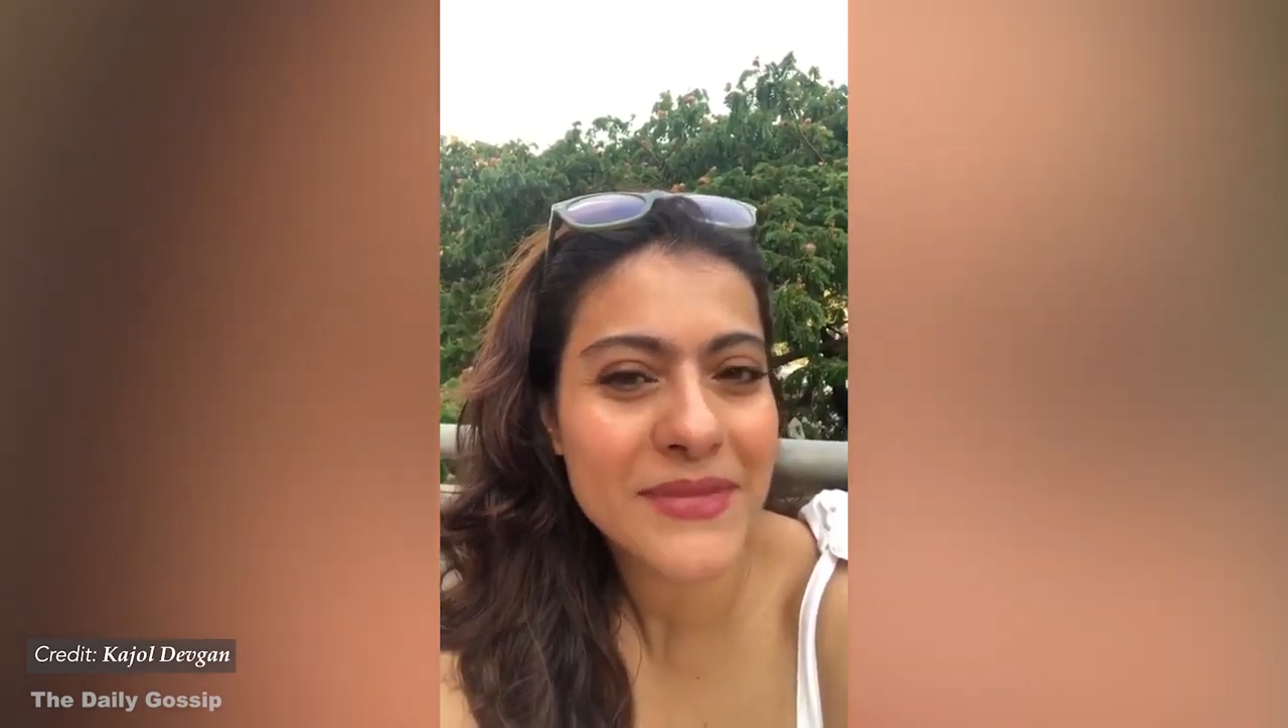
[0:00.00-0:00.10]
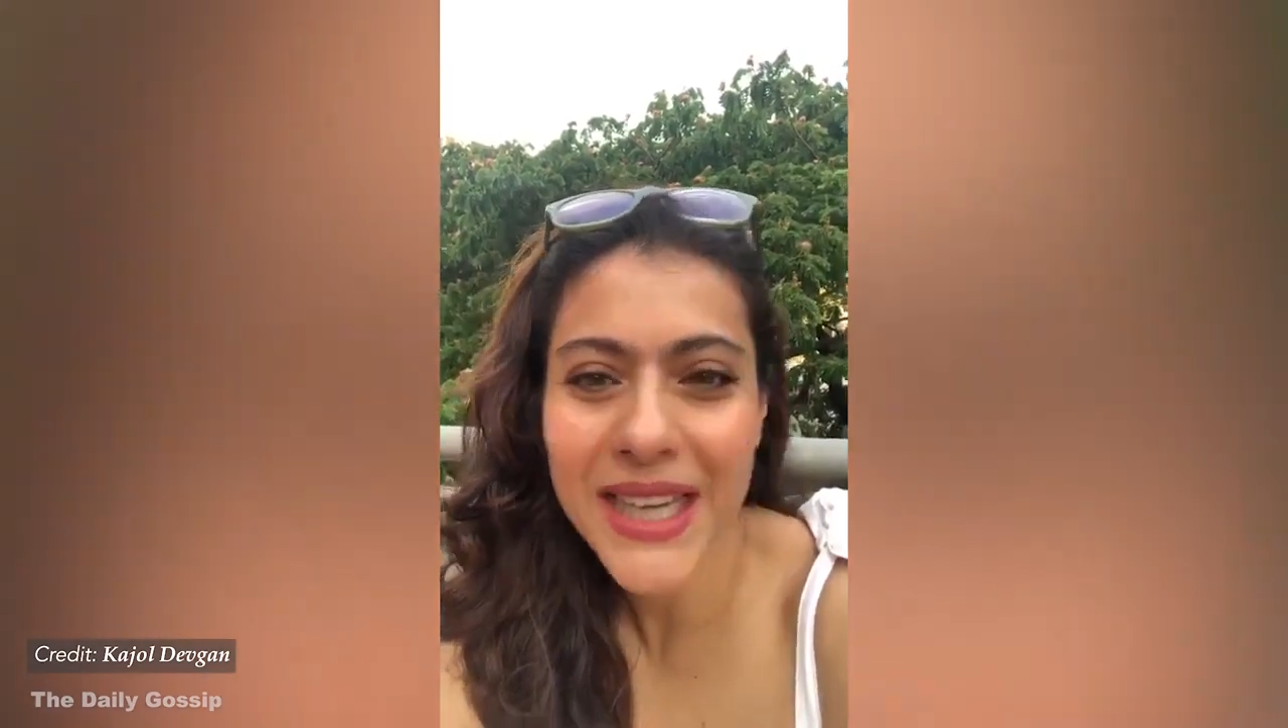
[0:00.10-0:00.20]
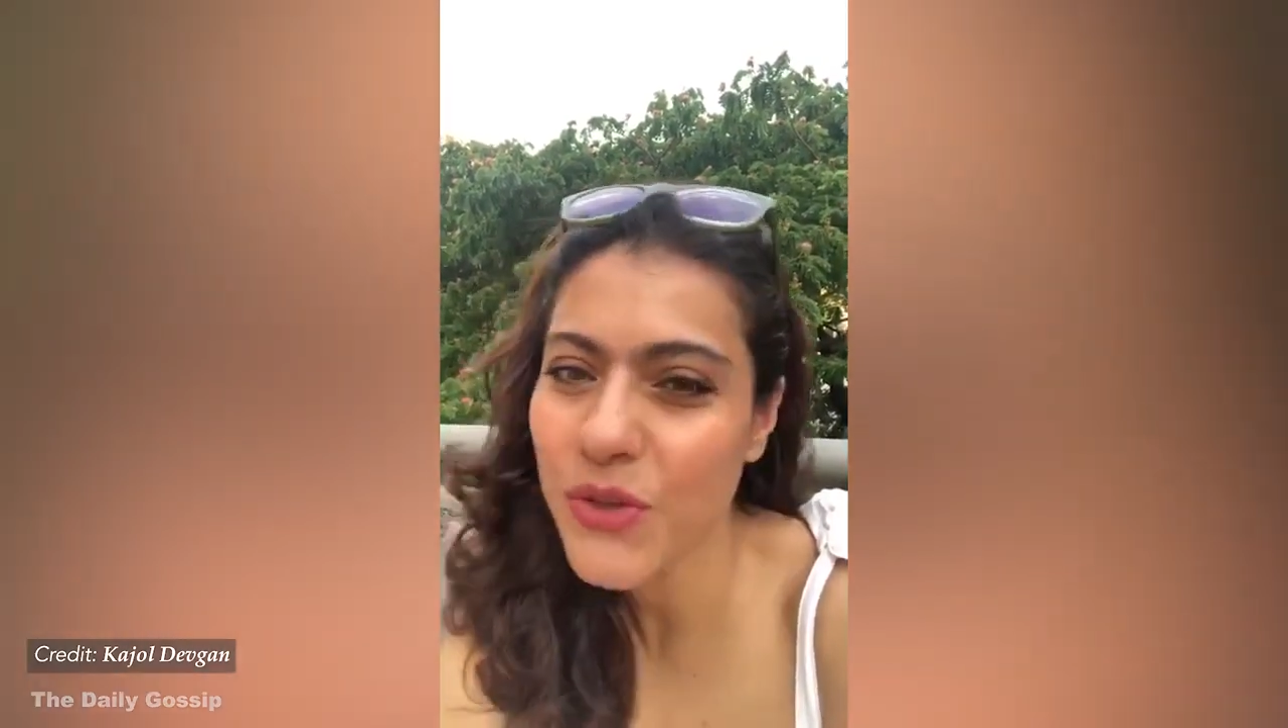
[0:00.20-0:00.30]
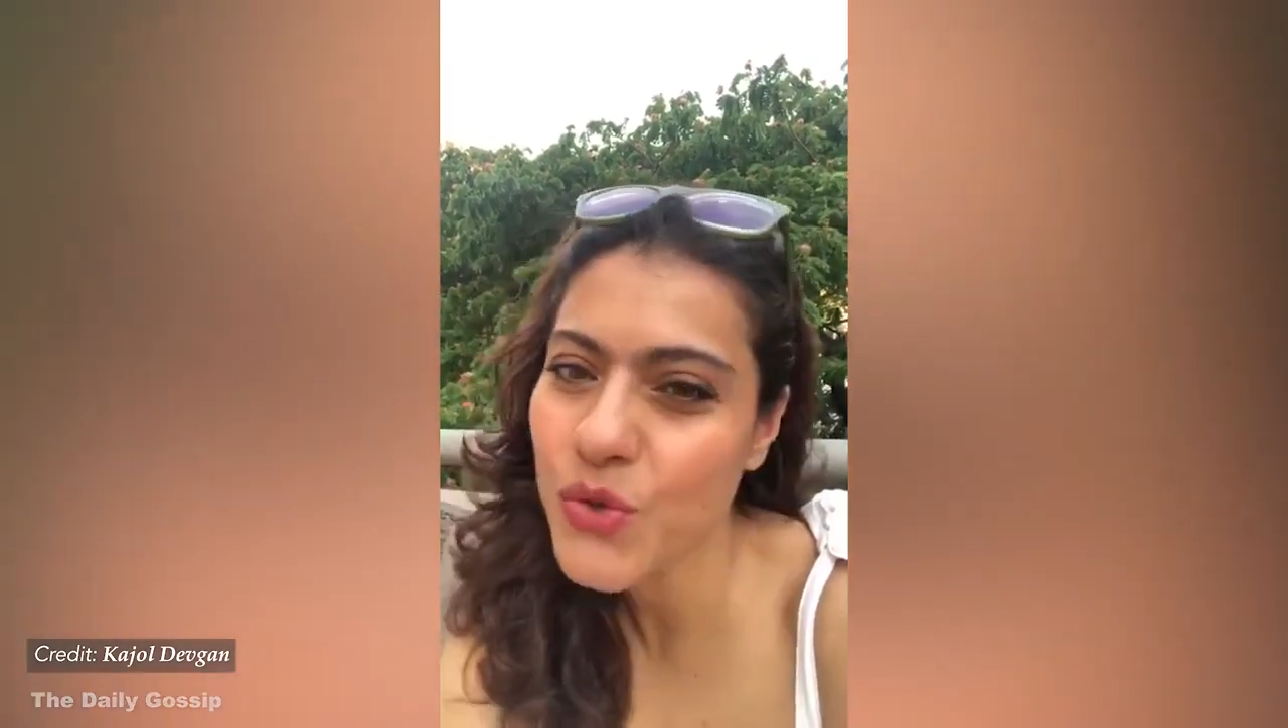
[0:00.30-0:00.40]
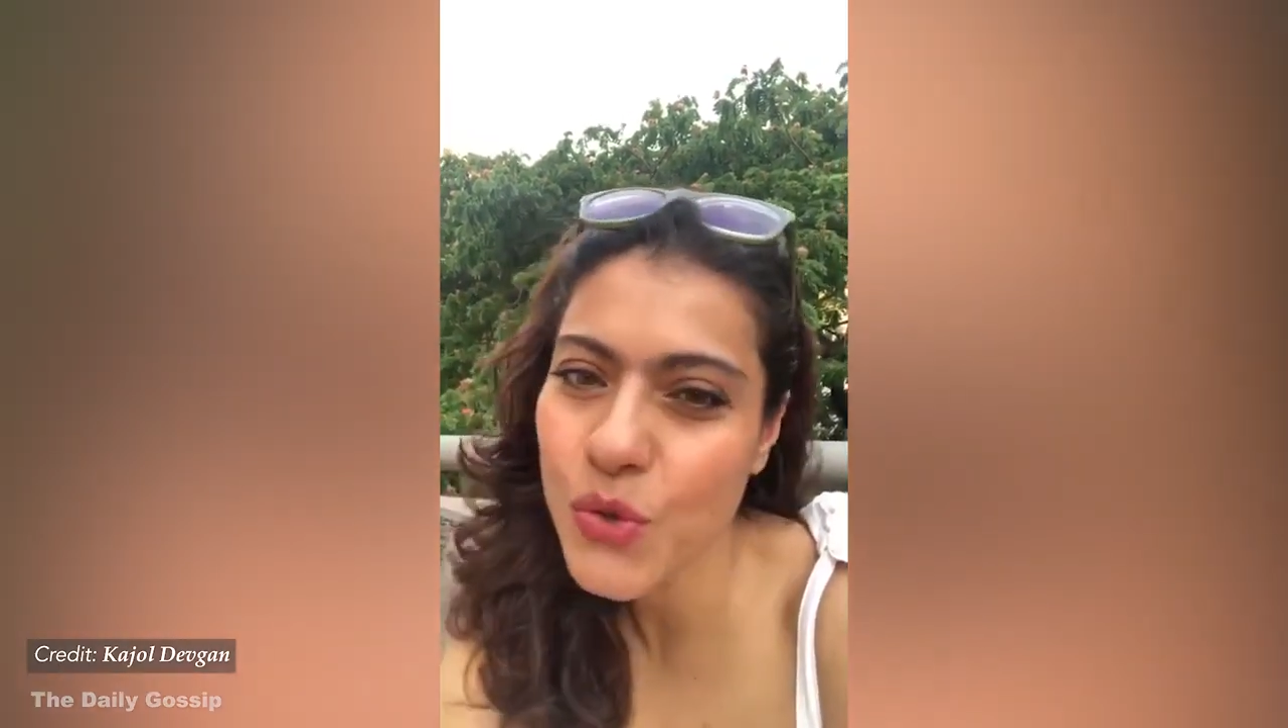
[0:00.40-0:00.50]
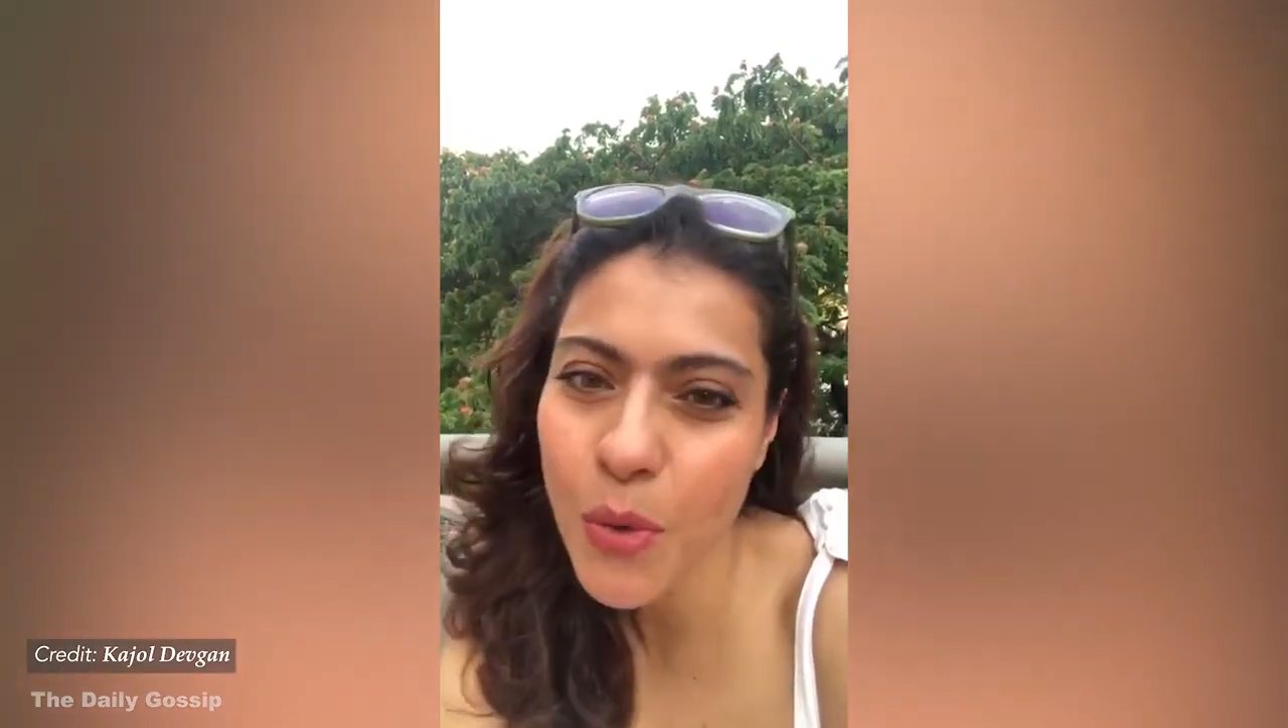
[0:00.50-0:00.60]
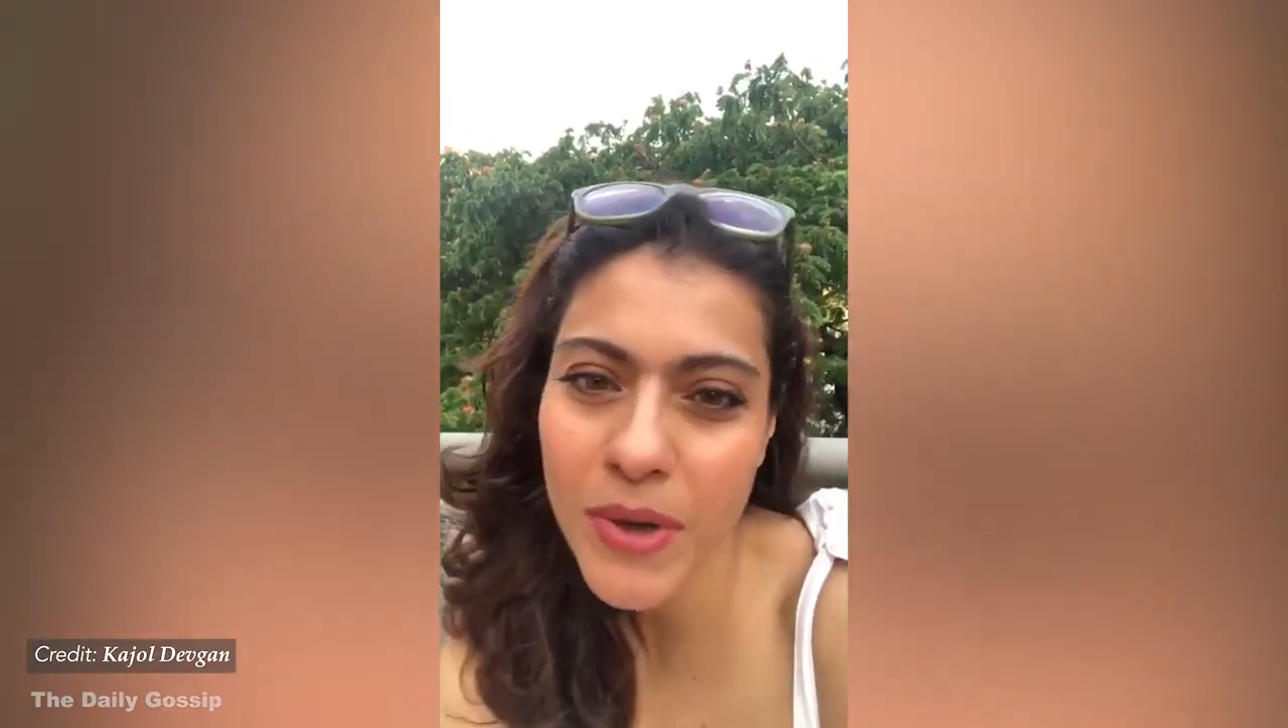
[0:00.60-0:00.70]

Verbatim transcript: thank you so